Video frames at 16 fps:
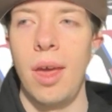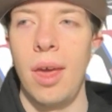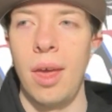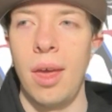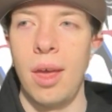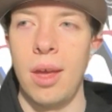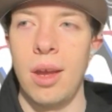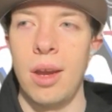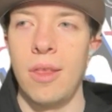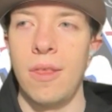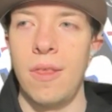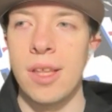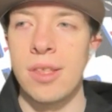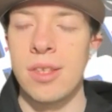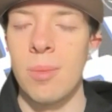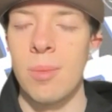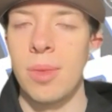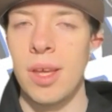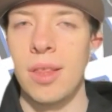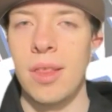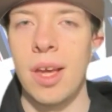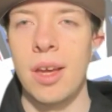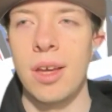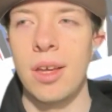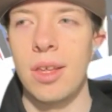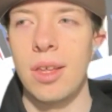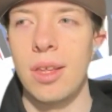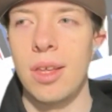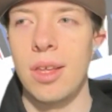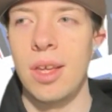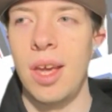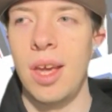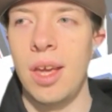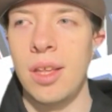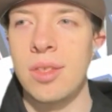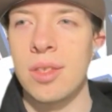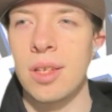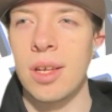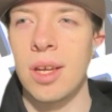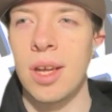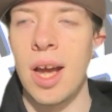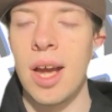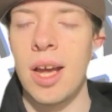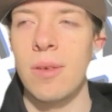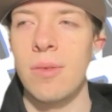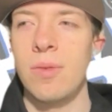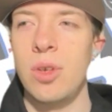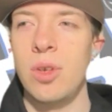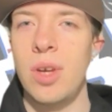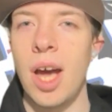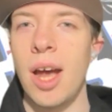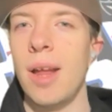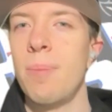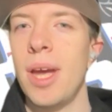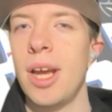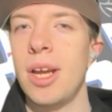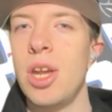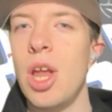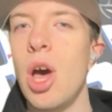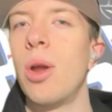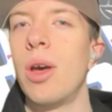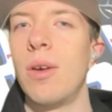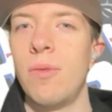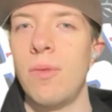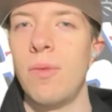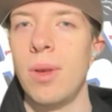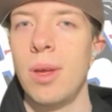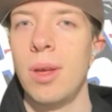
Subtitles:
And that's something that it's kind of, you got to make note of,